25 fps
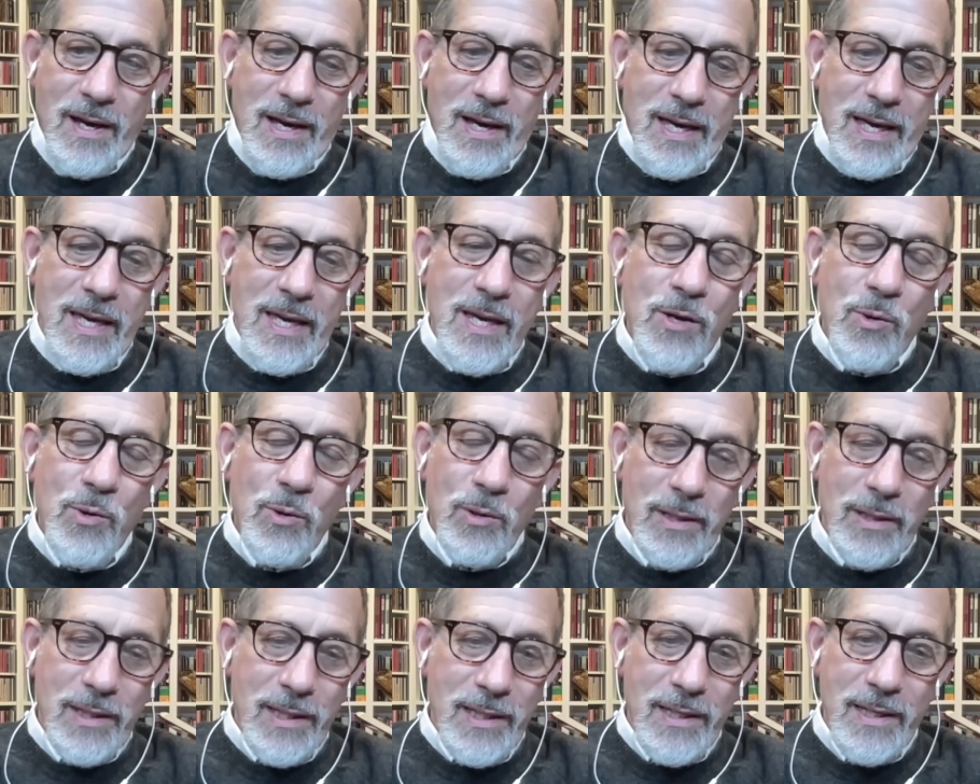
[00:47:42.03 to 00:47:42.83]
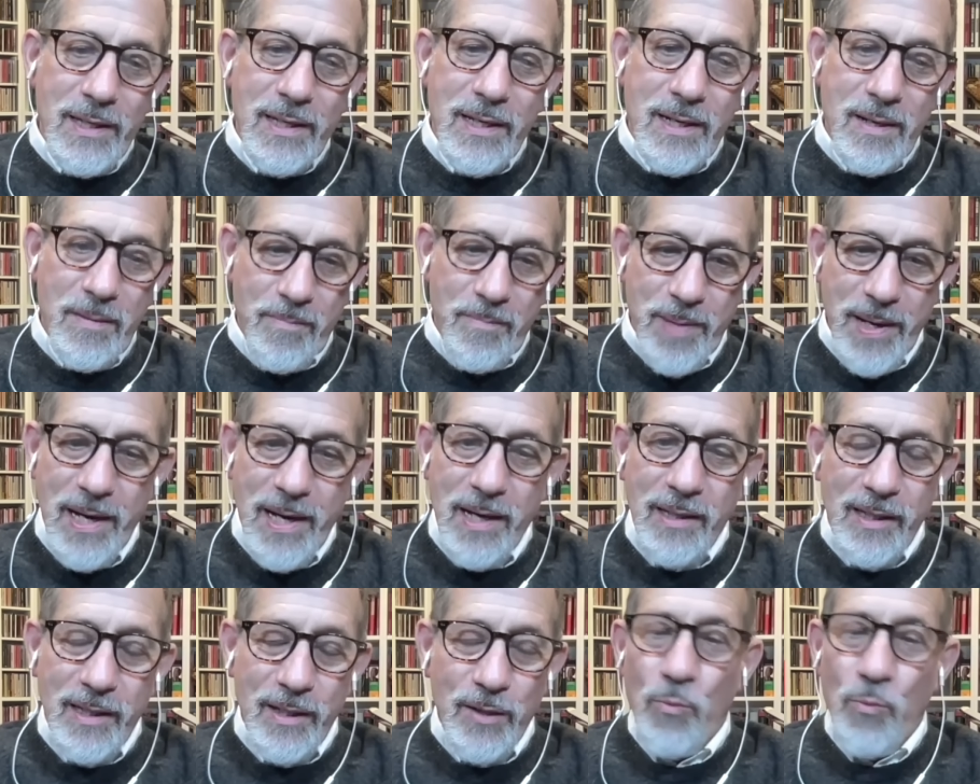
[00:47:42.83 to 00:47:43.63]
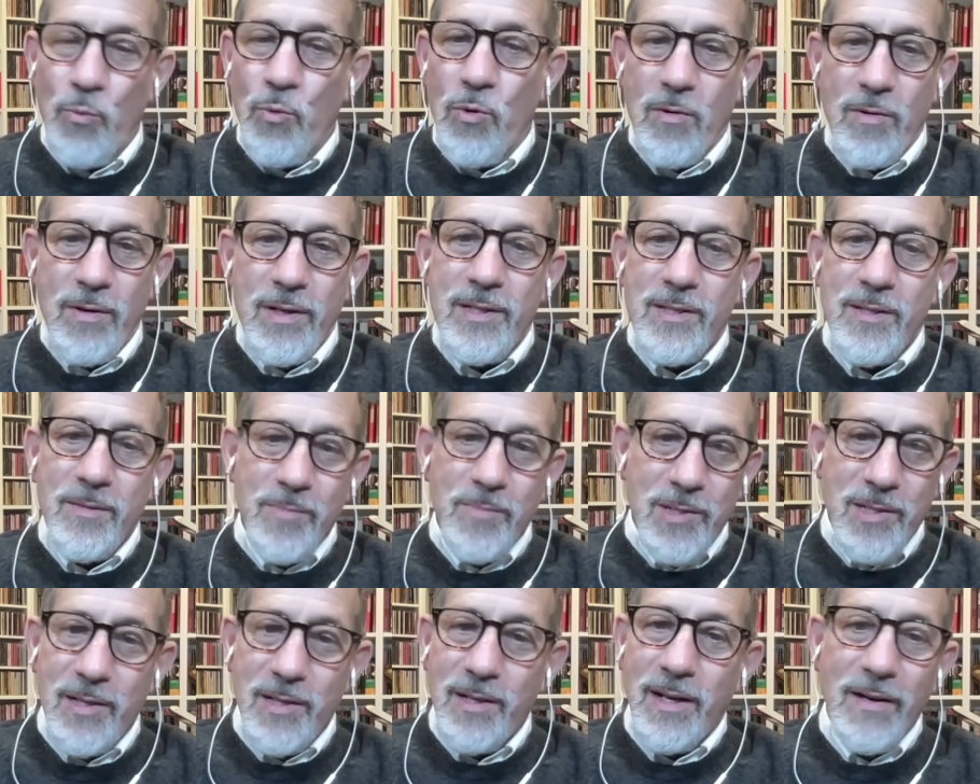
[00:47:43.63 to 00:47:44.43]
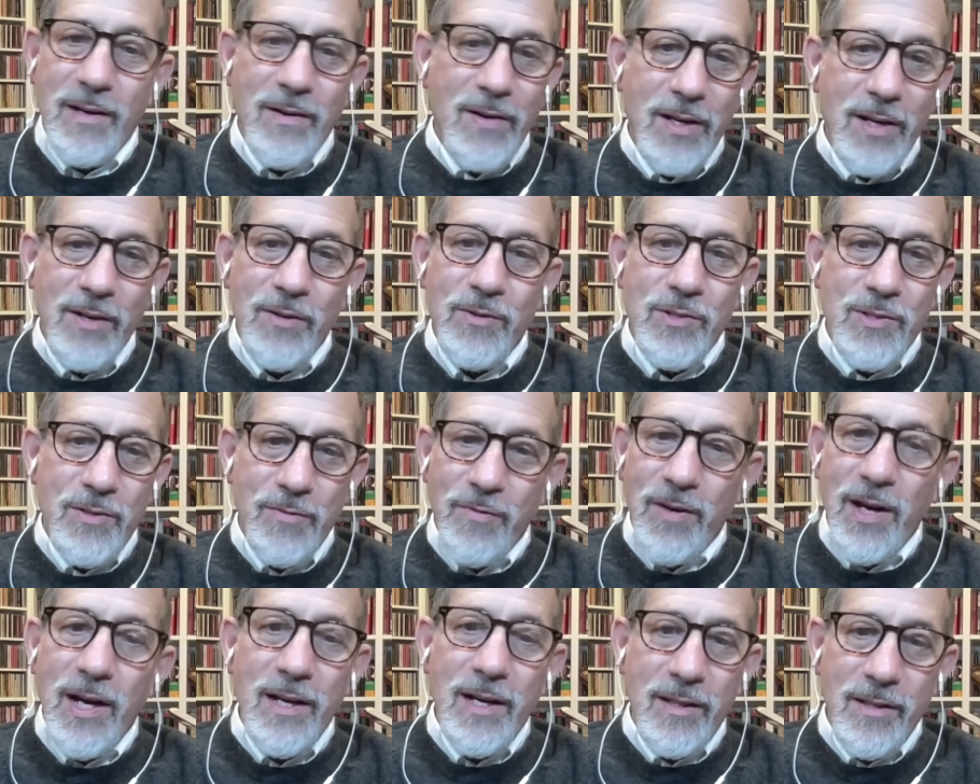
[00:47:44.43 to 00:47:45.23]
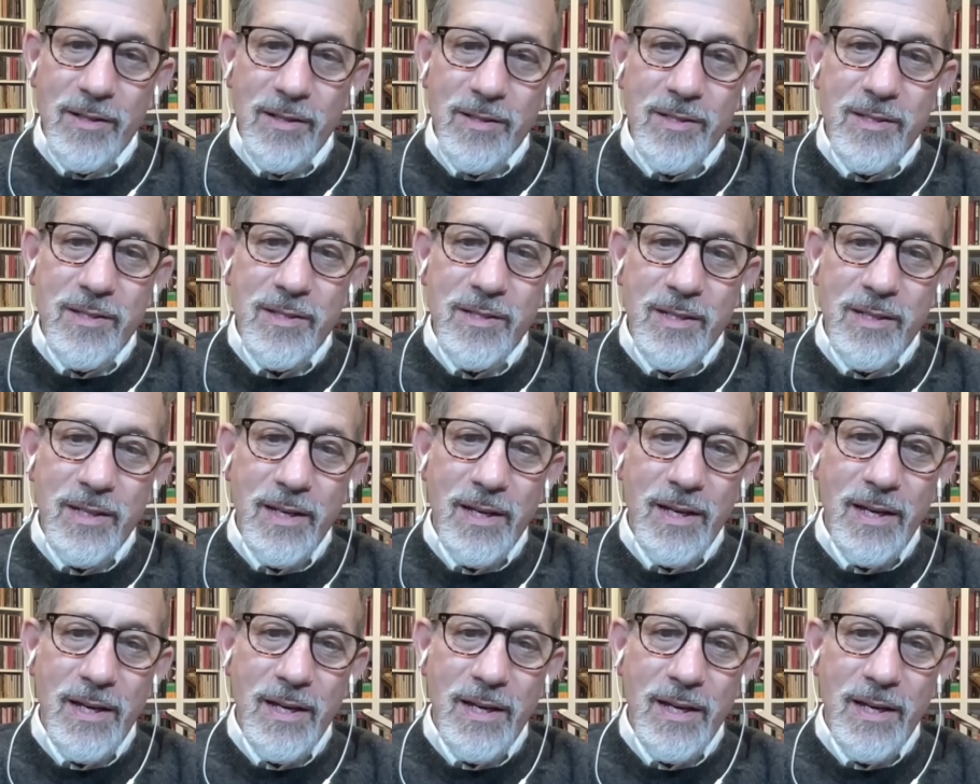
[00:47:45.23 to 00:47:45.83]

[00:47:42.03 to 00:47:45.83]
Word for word: equally compelling and worrisome scenarios of violence.